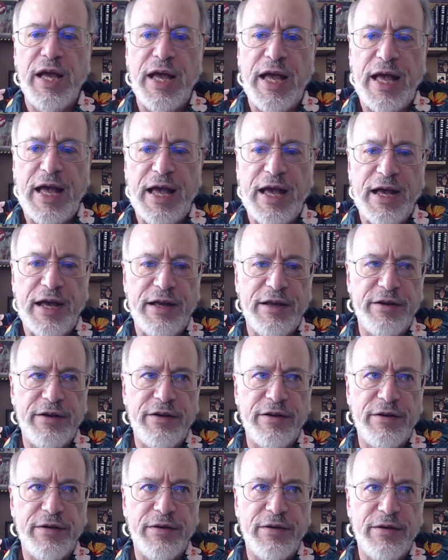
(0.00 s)
And
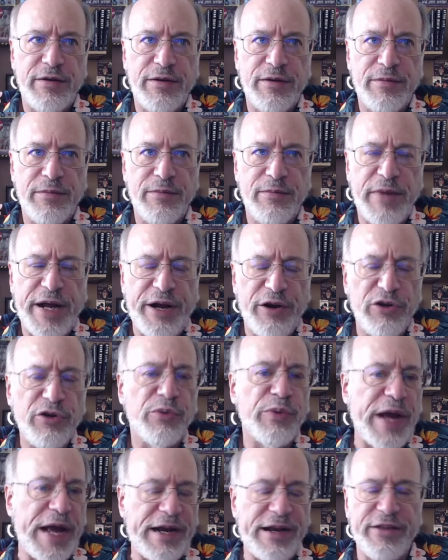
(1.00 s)
my uncle
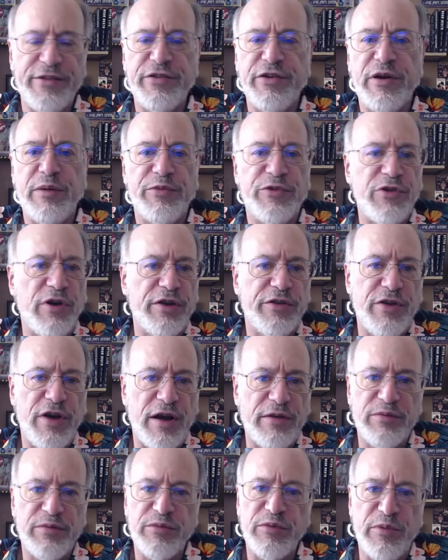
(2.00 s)
ran into him, started
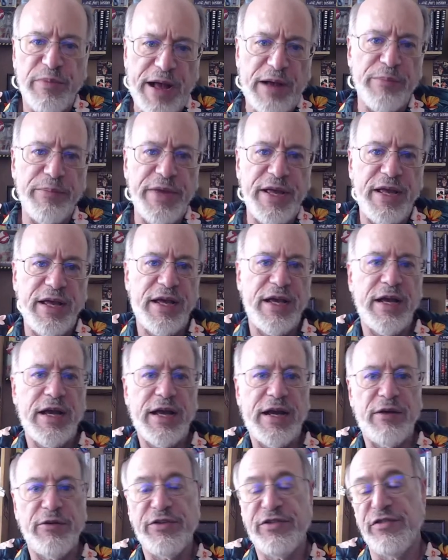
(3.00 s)
talking to him about me,
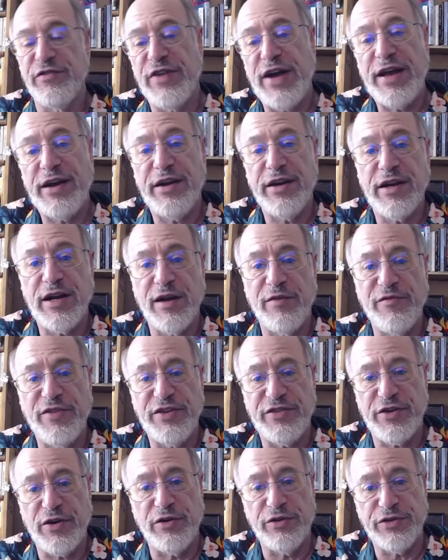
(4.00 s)
and I was invited to come
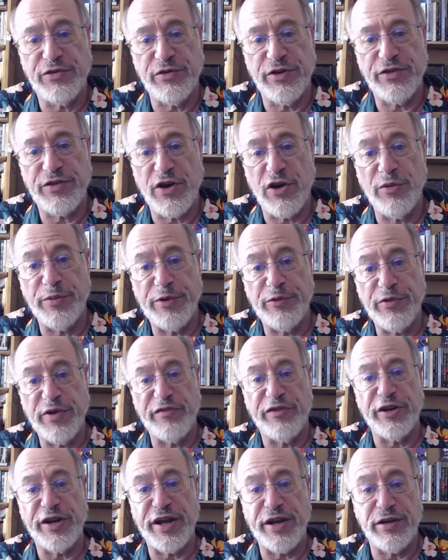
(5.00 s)
visit Holzer in his home in
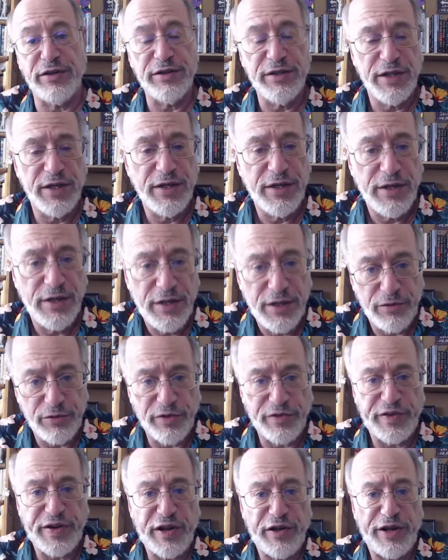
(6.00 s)
Riverdale
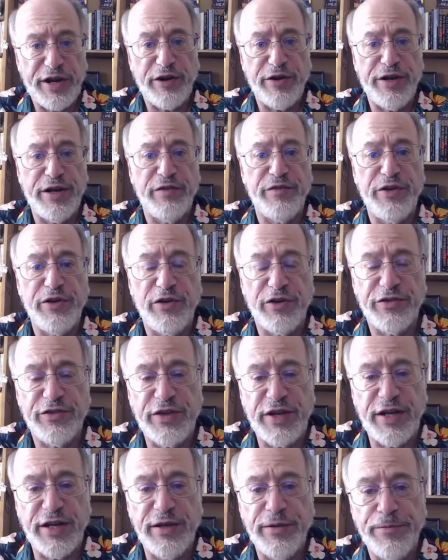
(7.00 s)
area of New York
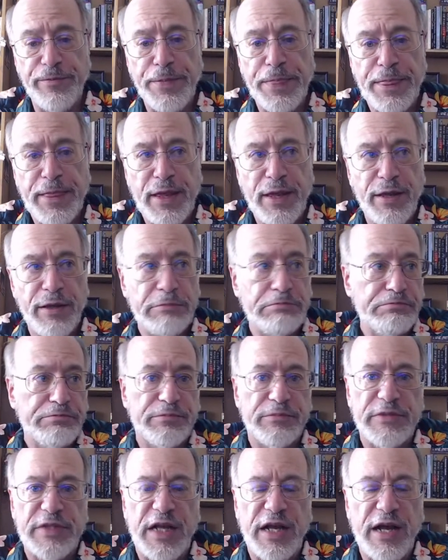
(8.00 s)
City.
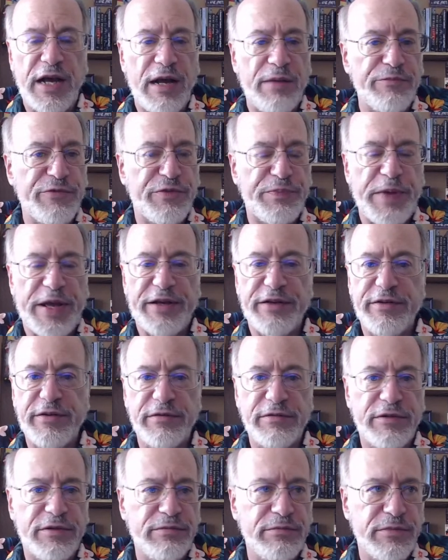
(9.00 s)

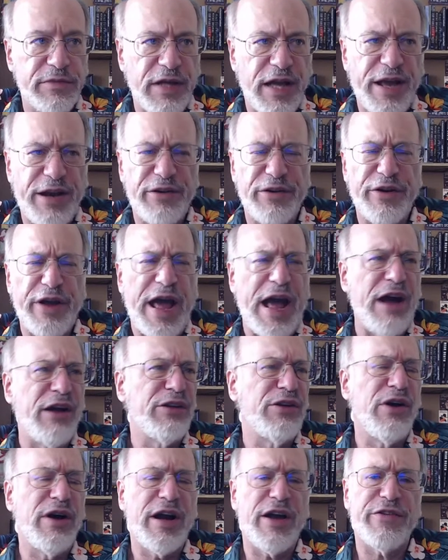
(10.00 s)
I don't know how
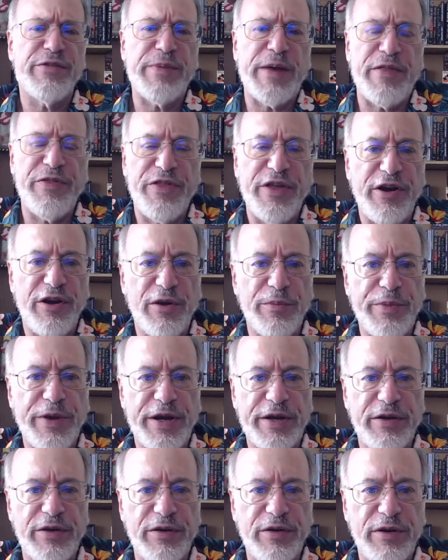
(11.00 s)
long I spent there,
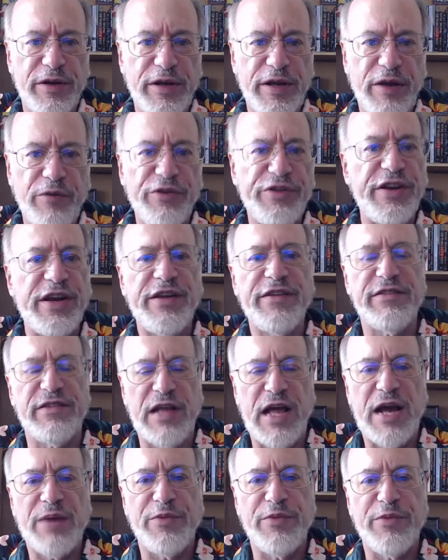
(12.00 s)
but it was in his
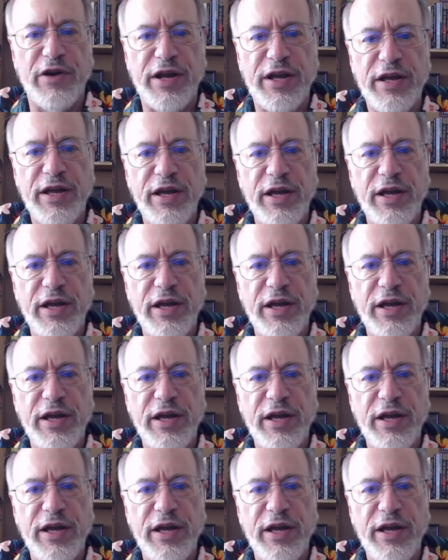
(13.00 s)
library.